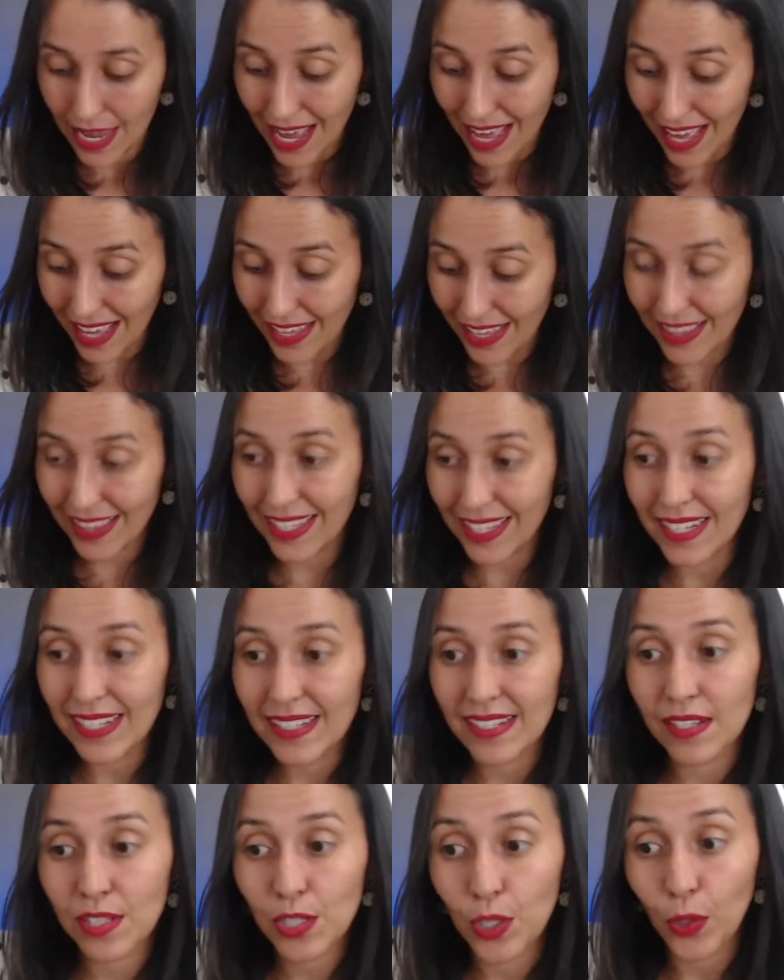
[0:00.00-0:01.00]
And this
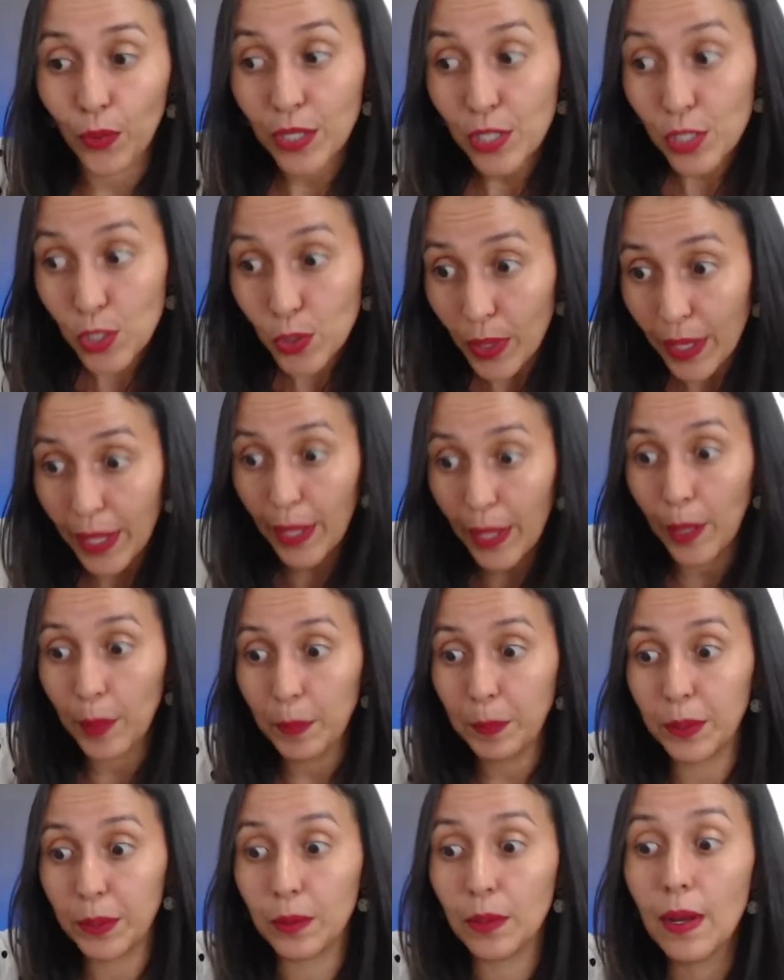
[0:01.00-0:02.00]
is going to
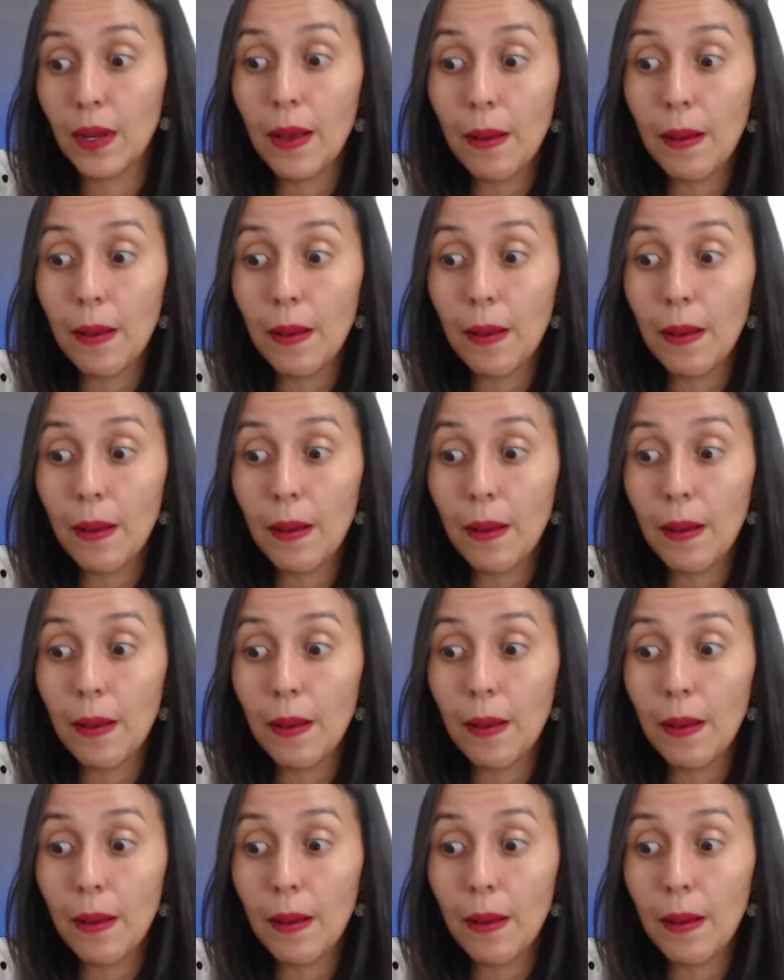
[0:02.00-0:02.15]
help you